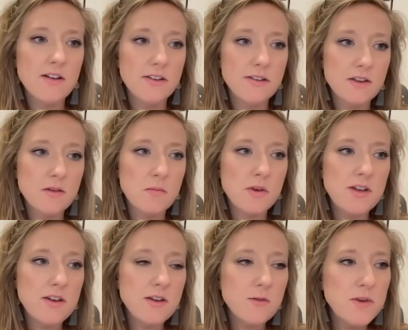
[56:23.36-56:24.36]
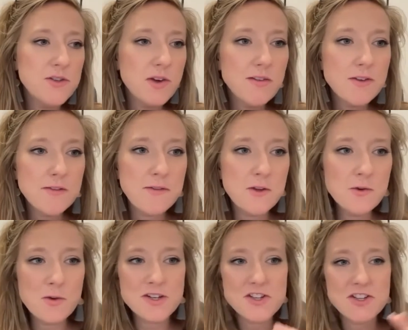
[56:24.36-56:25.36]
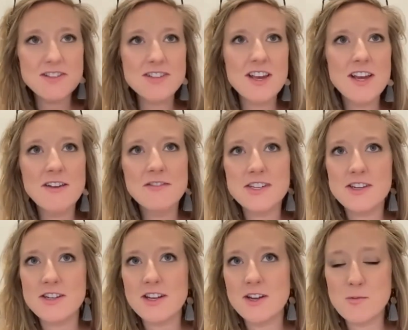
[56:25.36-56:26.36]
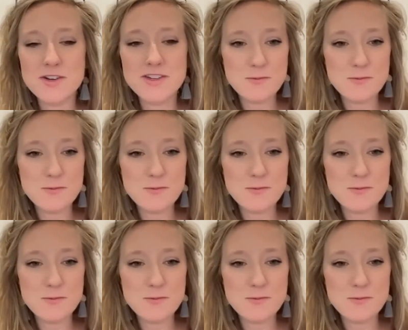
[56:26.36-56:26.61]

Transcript: awesome. And we do have a few questions left, and uh, we're,